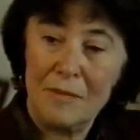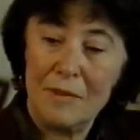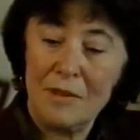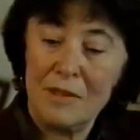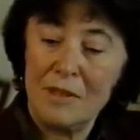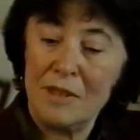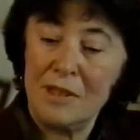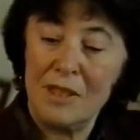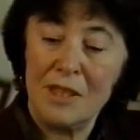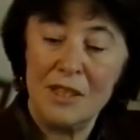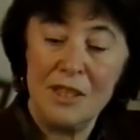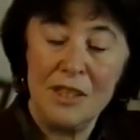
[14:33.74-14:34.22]

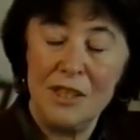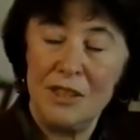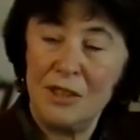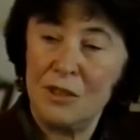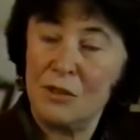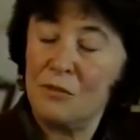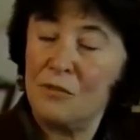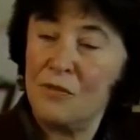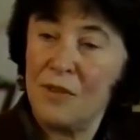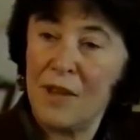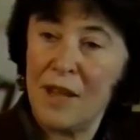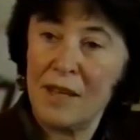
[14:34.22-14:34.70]

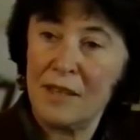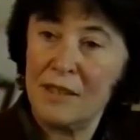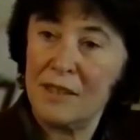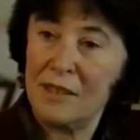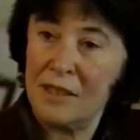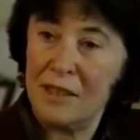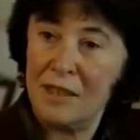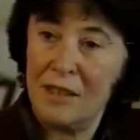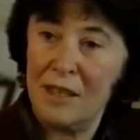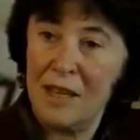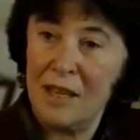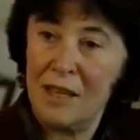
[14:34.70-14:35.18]
Series of
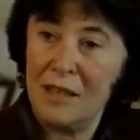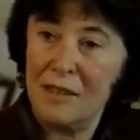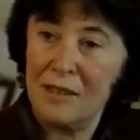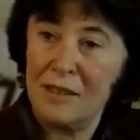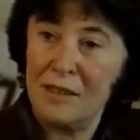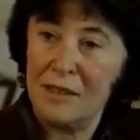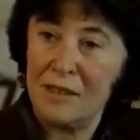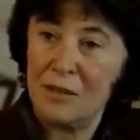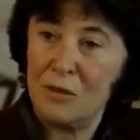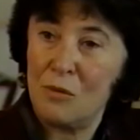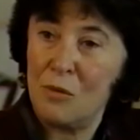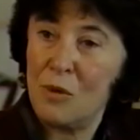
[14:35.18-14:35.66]

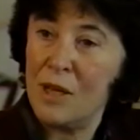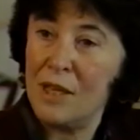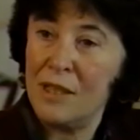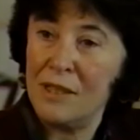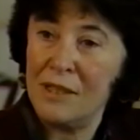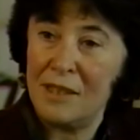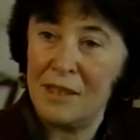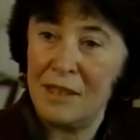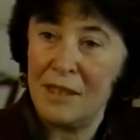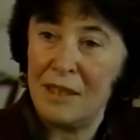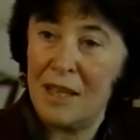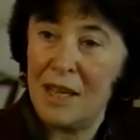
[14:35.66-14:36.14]
accidents,
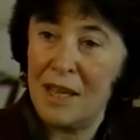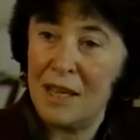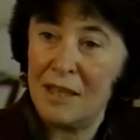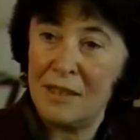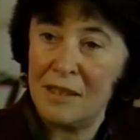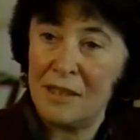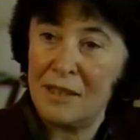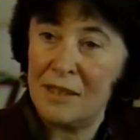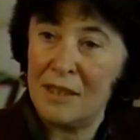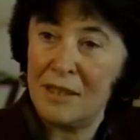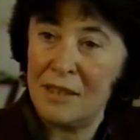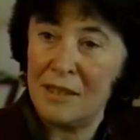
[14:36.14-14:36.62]

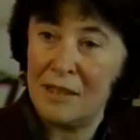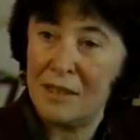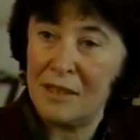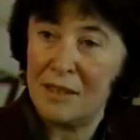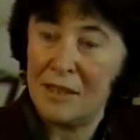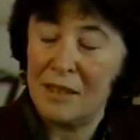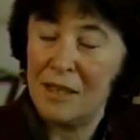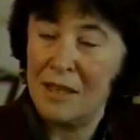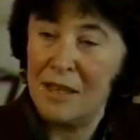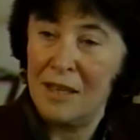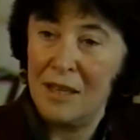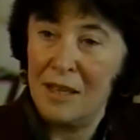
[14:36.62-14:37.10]

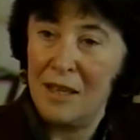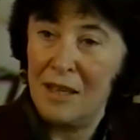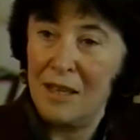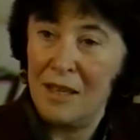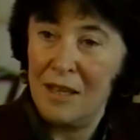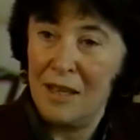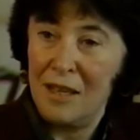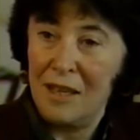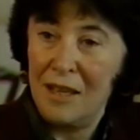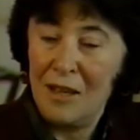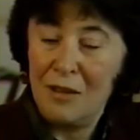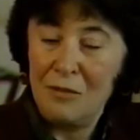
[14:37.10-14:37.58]
coincidences.
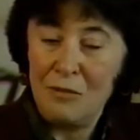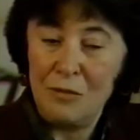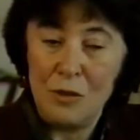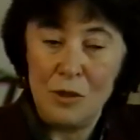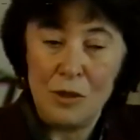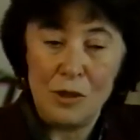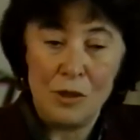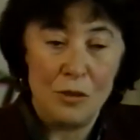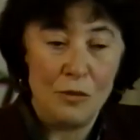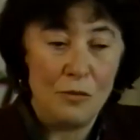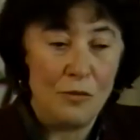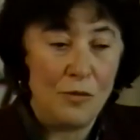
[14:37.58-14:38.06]

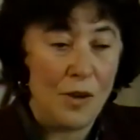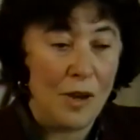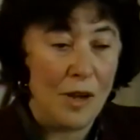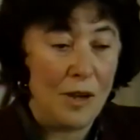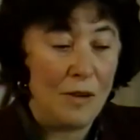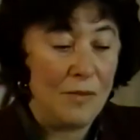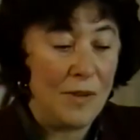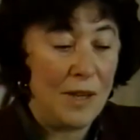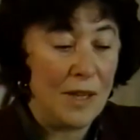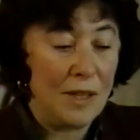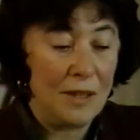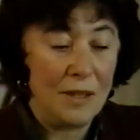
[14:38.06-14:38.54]
First of
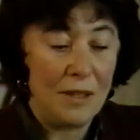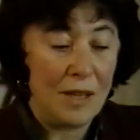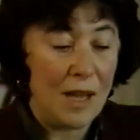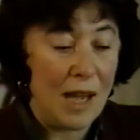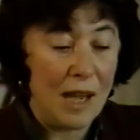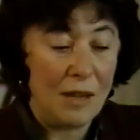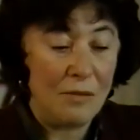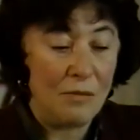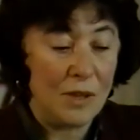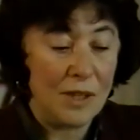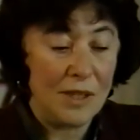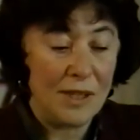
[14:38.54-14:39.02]
all, when
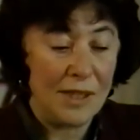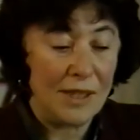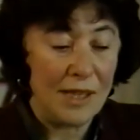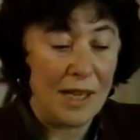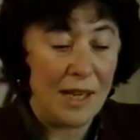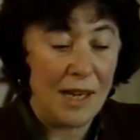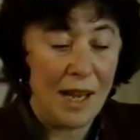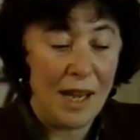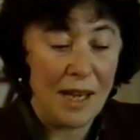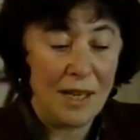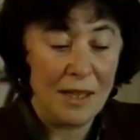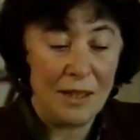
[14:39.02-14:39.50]
I was
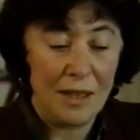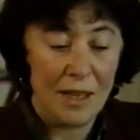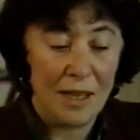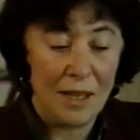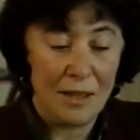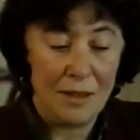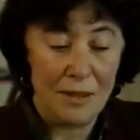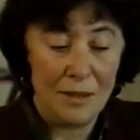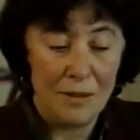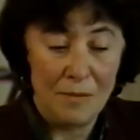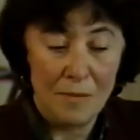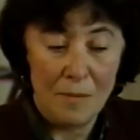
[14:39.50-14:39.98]

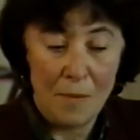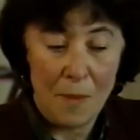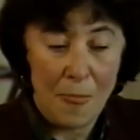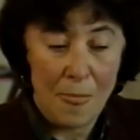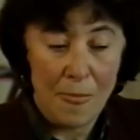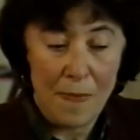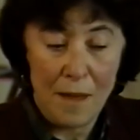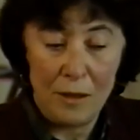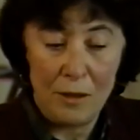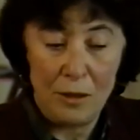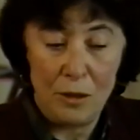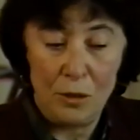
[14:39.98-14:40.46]
selected
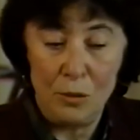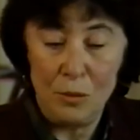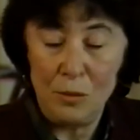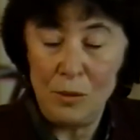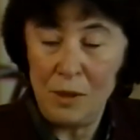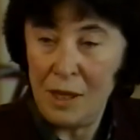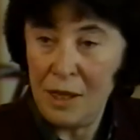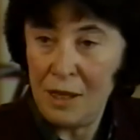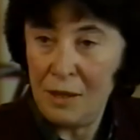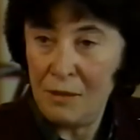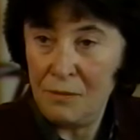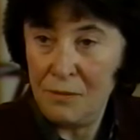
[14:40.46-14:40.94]
to
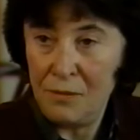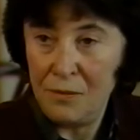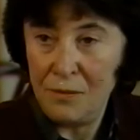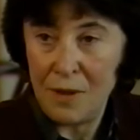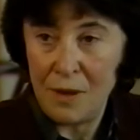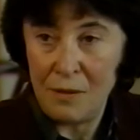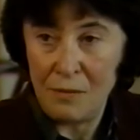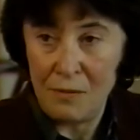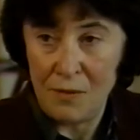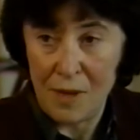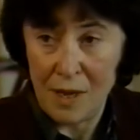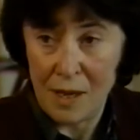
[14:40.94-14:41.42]
live
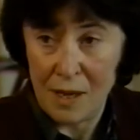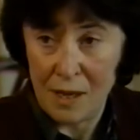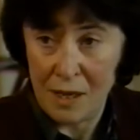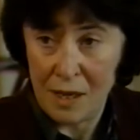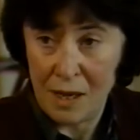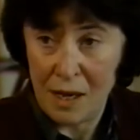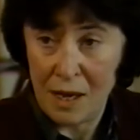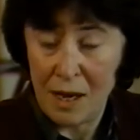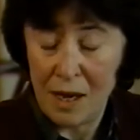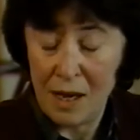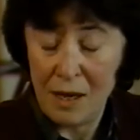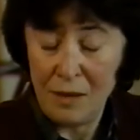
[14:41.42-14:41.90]
when we
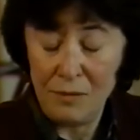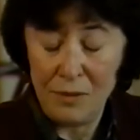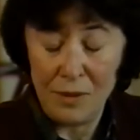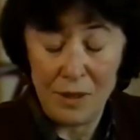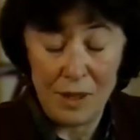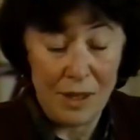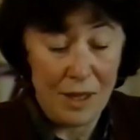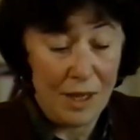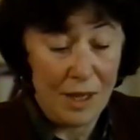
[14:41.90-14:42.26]
arrived,